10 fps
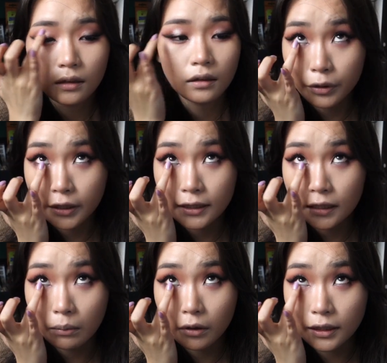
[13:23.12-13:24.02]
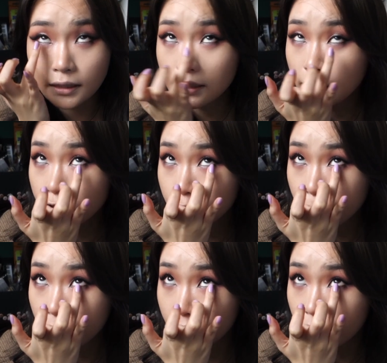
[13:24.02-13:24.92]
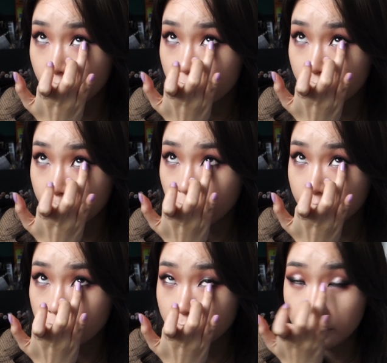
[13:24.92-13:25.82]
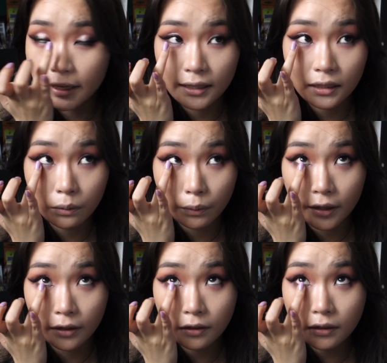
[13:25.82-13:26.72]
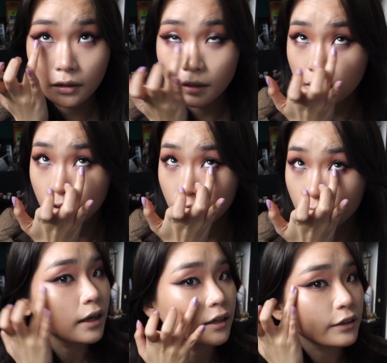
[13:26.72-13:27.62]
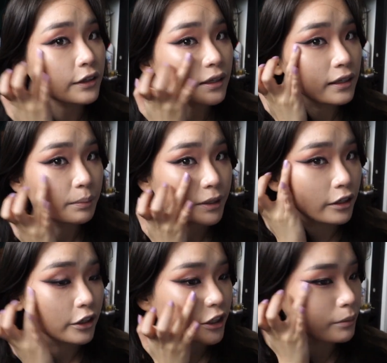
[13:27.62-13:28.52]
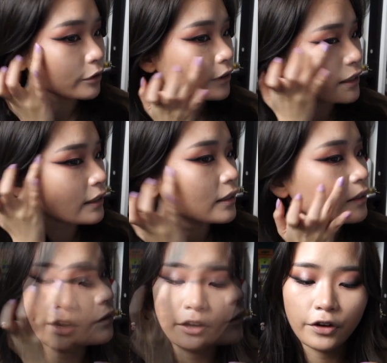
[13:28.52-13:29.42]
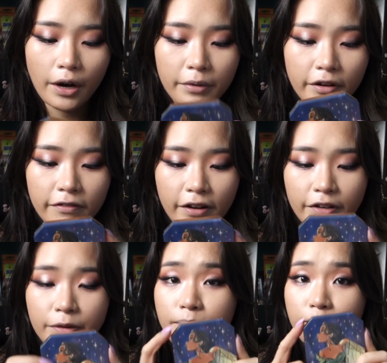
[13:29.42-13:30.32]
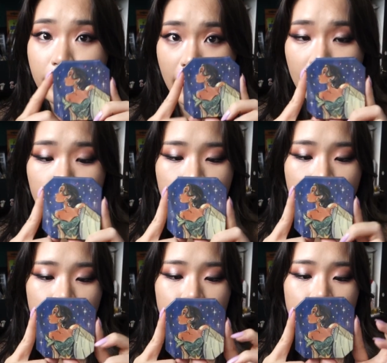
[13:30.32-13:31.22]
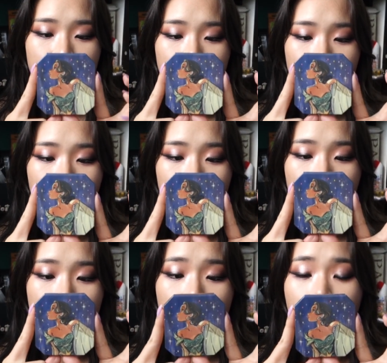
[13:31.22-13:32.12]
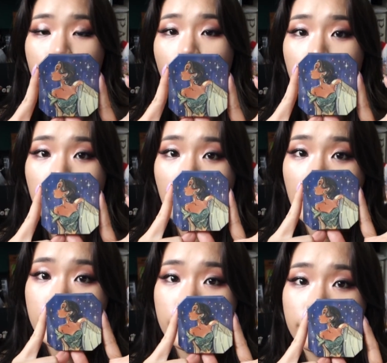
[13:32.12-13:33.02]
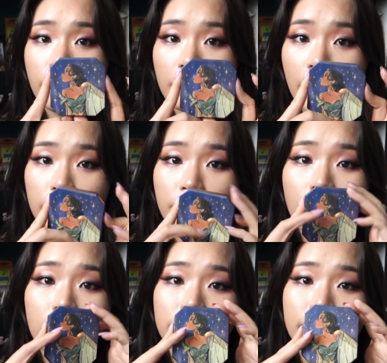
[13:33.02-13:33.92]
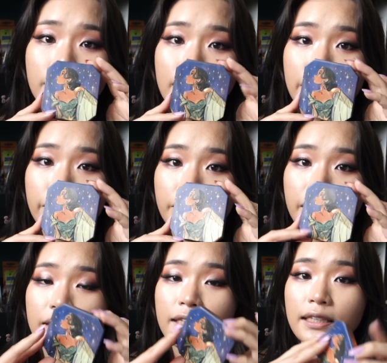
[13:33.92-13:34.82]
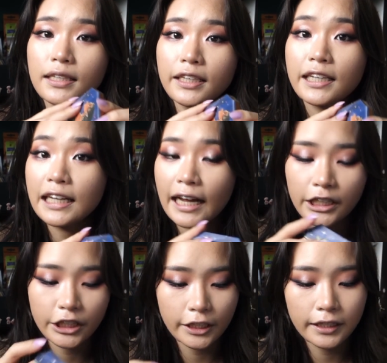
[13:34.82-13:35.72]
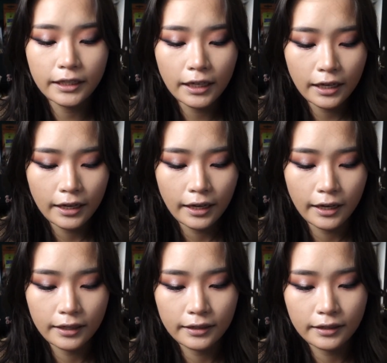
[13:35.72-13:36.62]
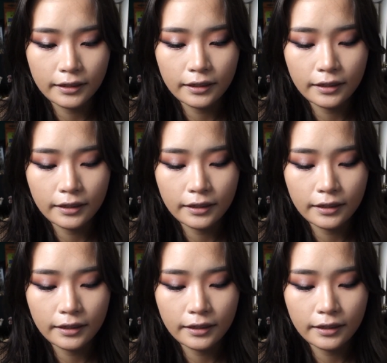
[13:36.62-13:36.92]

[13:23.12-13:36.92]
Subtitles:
Putting some on the center part of the bottom as well, and also a little bit on your cheekbones. Grab your favorite blush, and this is the Kiss in a Frog blush from Colourpop. It's from the Disney collection, and